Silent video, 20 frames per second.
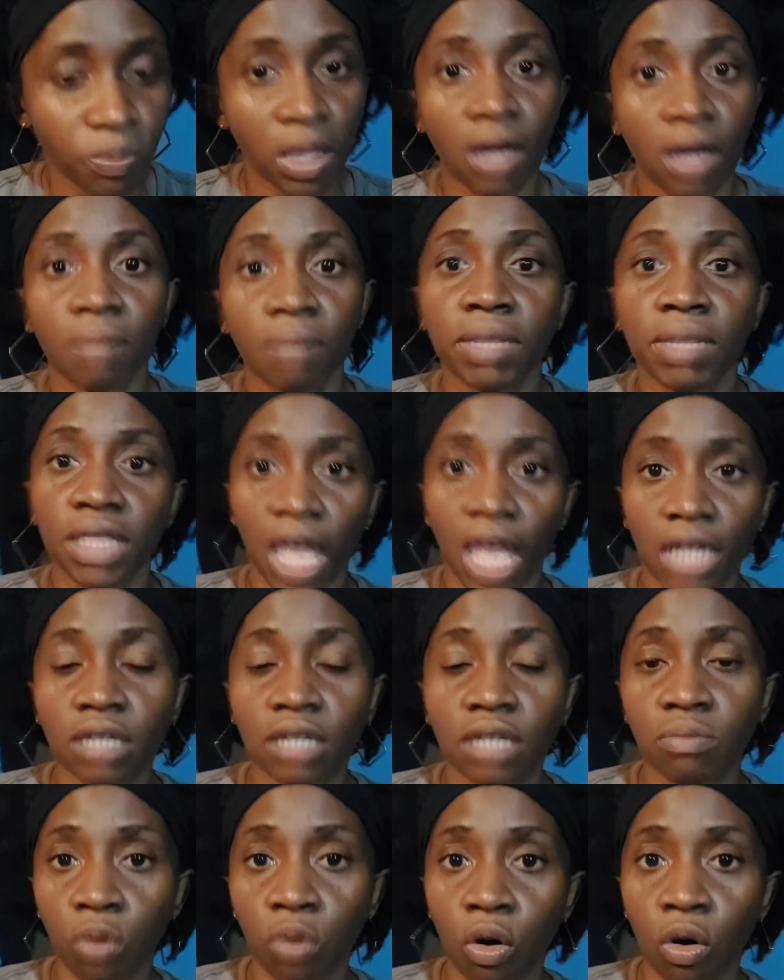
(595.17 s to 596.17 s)
but
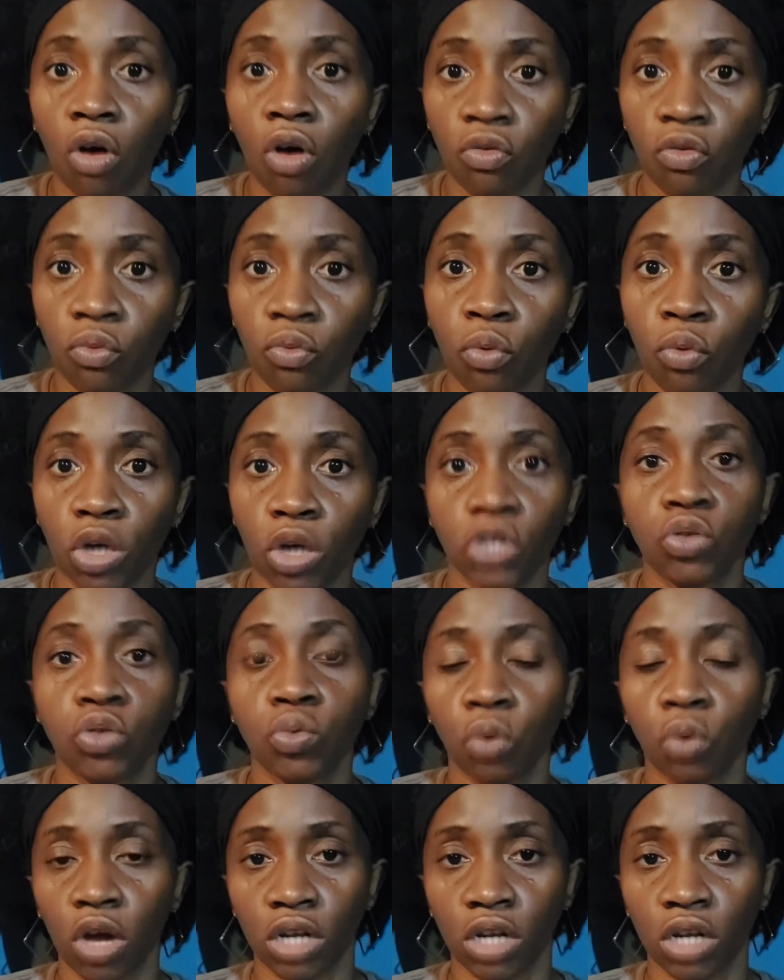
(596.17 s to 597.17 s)
that's more of what you
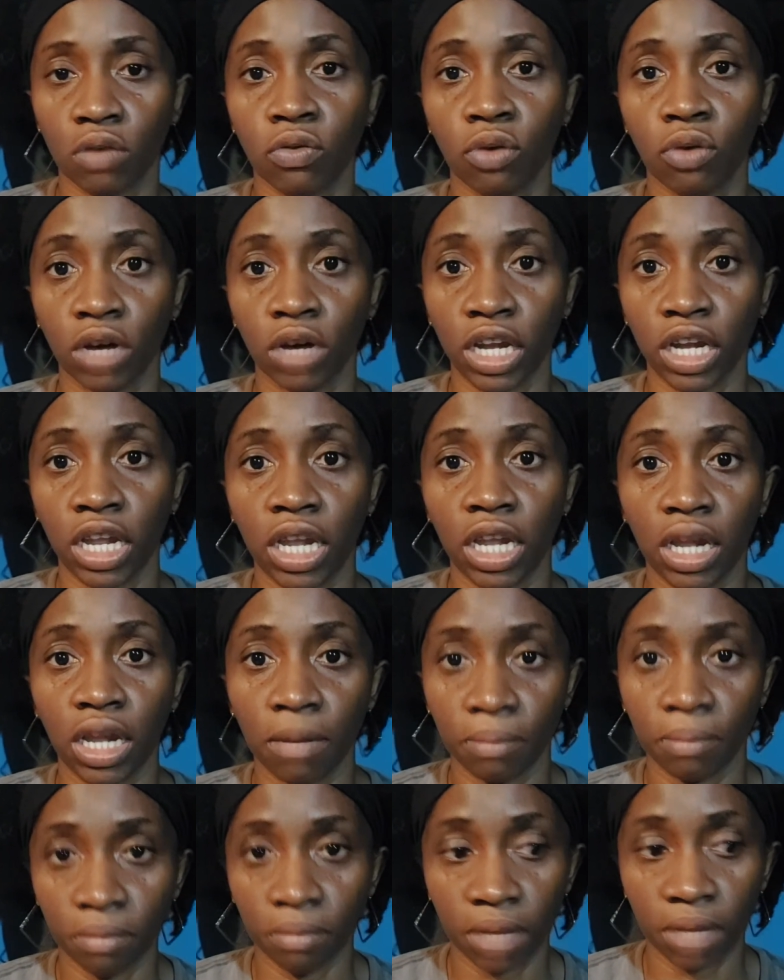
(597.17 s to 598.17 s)
want for a
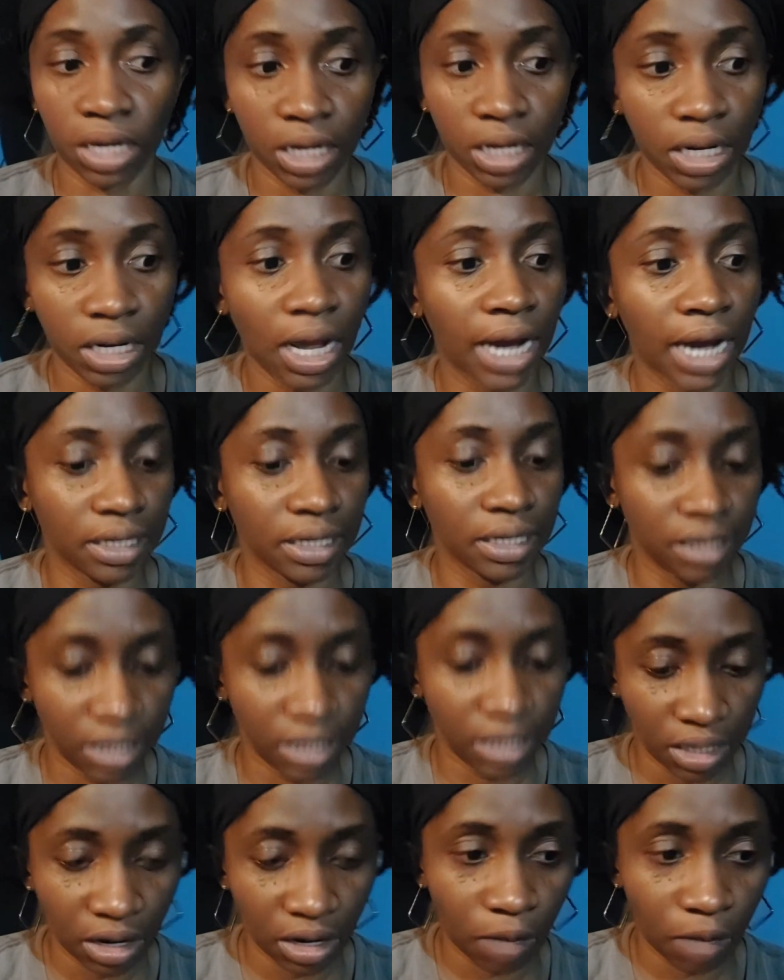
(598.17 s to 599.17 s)
main
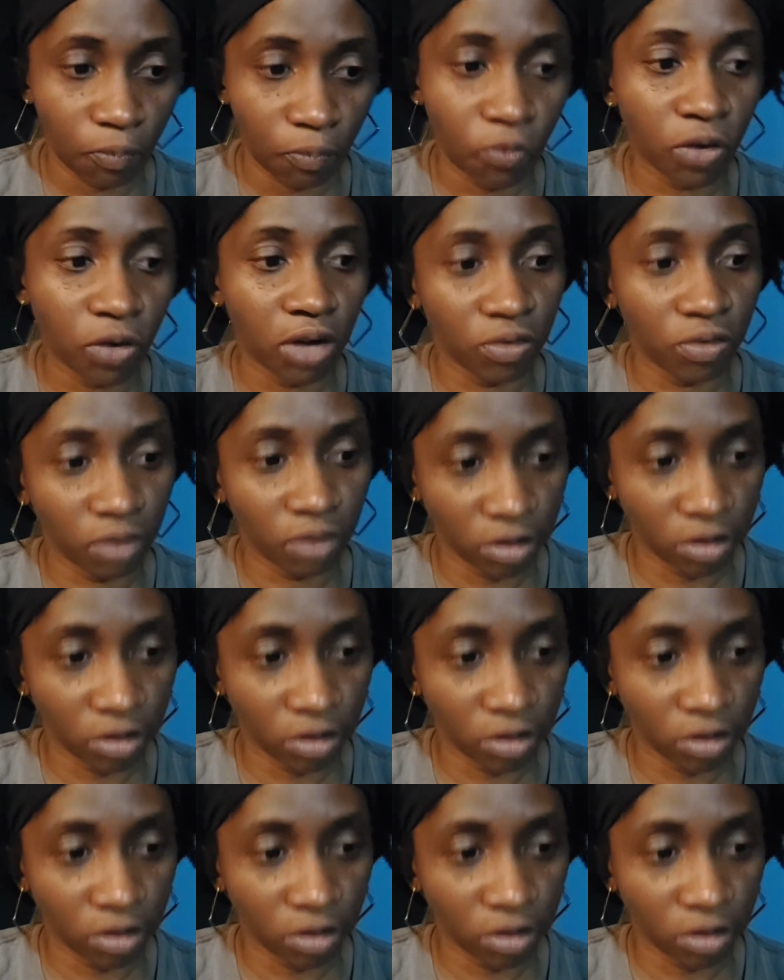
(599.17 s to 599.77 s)
idea. Very, very